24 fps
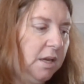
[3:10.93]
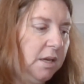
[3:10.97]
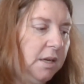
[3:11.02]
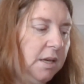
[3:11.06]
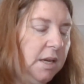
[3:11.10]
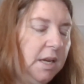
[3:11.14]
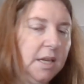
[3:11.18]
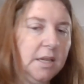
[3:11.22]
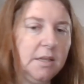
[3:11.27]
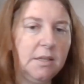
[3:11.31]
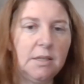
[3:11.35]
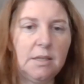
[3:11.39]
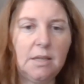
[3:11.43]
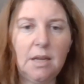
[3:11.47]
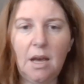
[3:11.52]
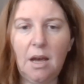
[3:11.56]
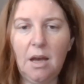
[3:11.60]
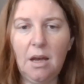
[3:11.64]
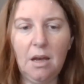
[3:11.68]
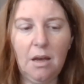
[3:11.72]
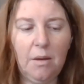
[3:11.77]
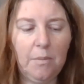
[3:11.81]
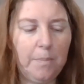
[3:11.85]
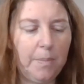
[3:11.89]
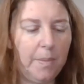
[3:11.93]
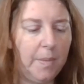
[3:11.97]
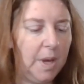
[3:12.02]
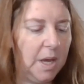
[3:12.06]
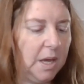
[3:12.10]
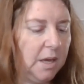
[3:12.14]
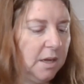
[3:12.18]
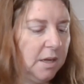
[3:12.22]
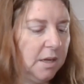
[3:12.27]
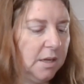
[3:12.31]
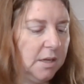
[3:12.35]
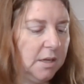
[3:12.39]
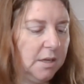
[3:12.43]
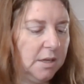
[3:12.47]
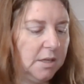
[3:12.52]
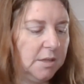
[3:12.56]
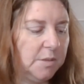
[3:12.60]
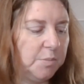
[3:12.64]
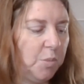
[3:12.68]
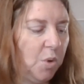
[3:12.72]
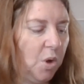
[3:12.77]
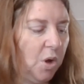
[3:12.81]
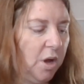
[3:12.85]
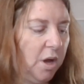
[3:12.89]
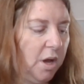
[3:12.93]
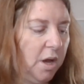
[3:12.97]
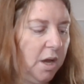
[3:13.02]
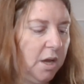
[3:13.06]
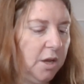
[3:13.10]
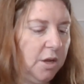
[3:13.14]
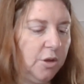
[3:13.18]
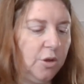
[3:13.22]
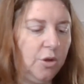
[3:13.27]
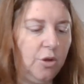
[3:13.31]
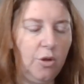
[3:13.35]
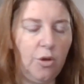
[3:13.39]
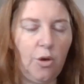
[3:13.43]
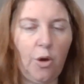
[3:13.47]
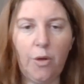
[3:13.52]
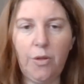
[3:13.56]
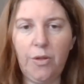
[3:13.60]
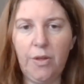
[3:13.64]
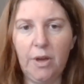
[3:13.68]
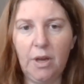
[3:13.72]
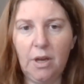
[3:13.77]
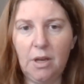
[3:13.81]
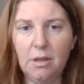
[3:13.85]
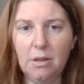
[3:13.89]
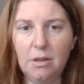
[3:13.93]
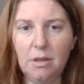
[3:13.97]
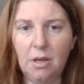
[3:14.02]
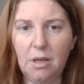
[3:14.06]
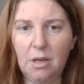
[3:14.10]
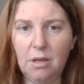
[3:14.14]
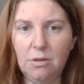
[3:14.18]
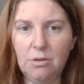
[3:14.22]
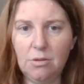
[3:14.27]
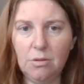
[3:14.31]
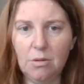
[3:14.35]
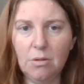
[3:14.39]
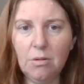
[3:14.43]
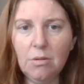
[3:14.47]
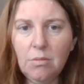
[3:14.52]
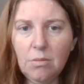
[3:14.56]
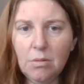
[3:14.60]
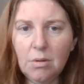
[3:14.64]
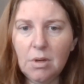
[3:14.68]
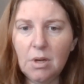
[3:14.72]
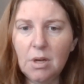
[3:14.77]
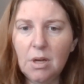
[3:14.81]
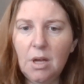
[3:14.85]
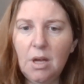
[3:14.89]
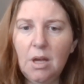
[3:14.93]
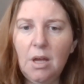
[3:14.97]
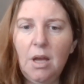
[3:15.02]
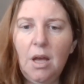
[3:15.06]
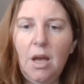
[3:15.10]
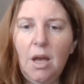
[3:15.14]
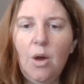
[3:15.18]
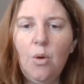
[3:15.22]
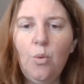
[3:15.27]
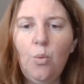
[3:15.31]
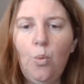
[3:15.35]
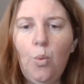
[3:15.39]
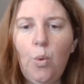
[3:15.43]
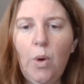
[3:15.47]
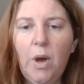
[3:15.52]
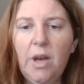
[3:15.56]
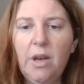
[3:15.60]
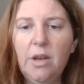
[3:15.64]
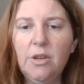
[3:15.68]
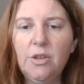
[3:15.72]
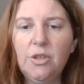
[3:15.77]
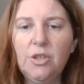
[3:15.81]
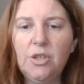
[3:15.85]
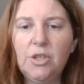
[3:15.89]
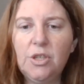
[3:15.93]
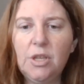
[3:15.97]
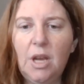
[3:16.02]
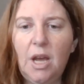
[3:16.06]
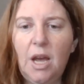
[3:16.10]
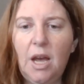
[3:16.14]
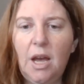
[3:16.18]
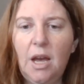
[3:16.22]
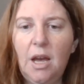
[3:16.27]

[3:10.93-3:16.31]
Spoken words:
Next up is my Gothic Cathedral, which